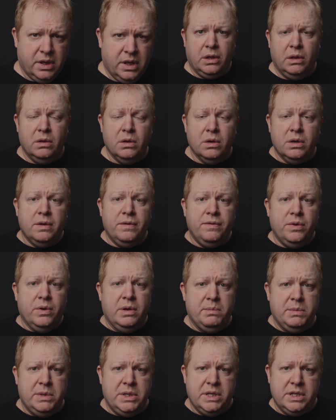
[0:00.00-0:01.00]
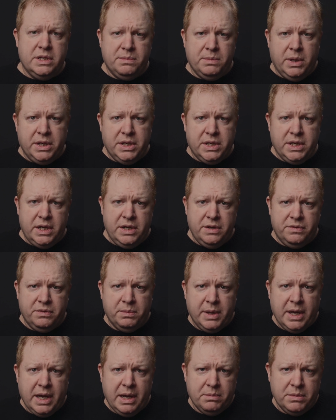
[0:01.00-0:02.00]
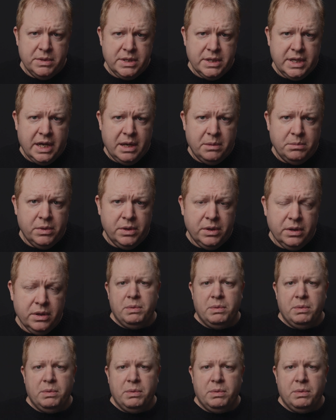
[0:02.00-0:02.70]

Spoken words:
The look of your images might change from camera to camera,